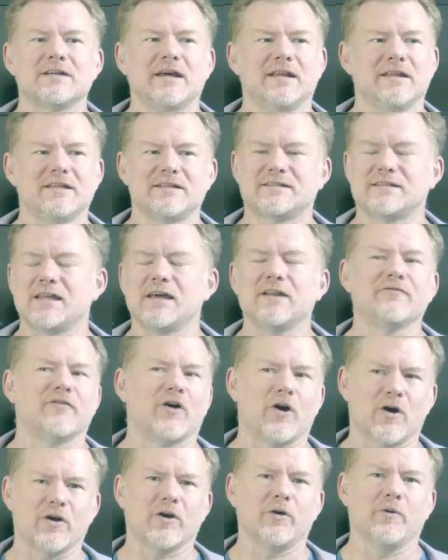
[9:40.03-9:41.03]
And instead of
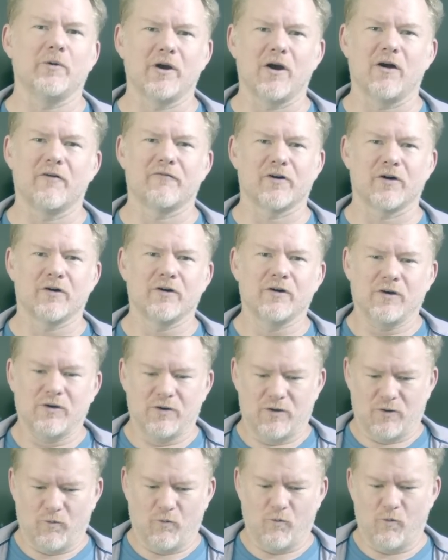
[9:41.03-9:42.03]
arguing over
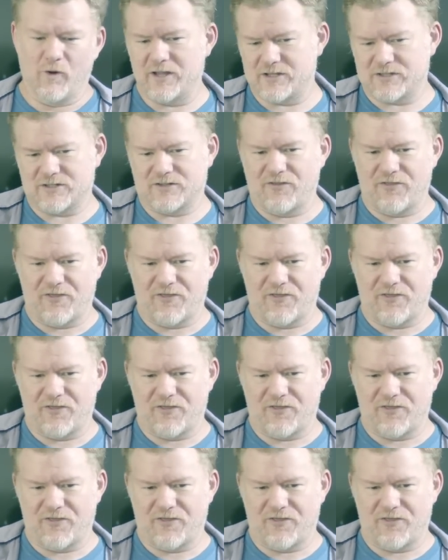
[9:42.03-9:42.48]
which